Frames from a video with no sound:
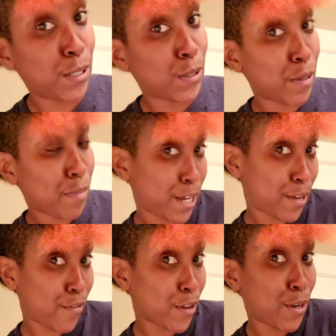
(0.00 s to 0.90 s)
is going to
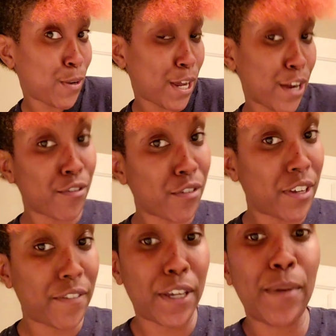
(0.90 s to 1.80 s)
be for the new year for
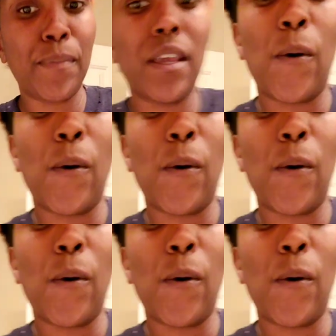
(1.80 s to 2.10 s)
Fifi.